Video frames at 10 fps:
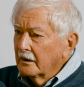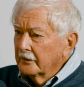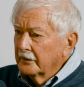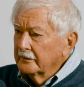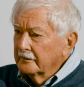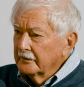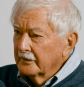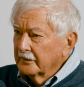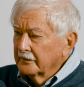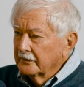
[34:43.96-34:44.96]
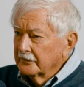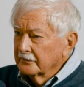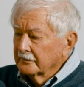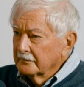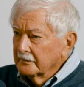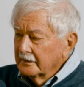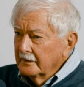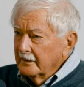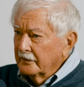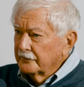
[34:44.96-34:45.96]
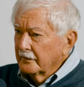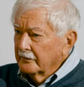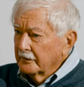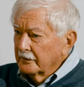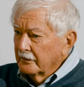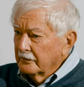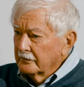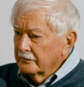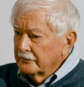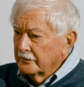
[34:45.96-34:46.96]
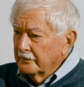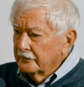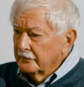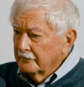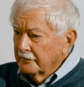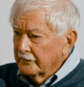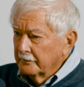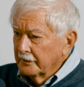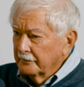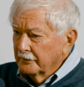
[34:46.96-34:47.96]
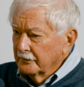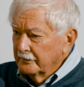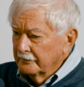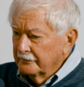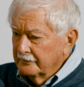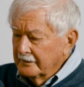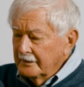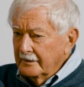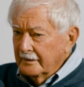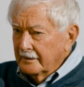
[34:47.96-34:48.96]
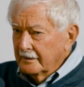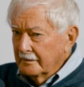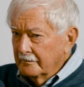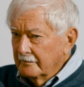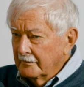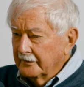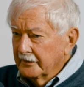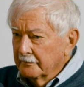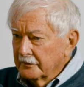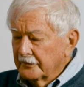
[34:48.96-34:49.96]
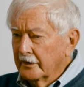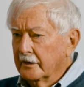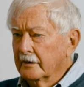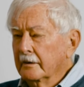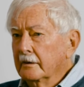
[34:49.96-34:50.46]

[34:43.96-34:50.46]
Oh no, no, no. He's um, he's following a long tradition of other people who've um, made that mistake.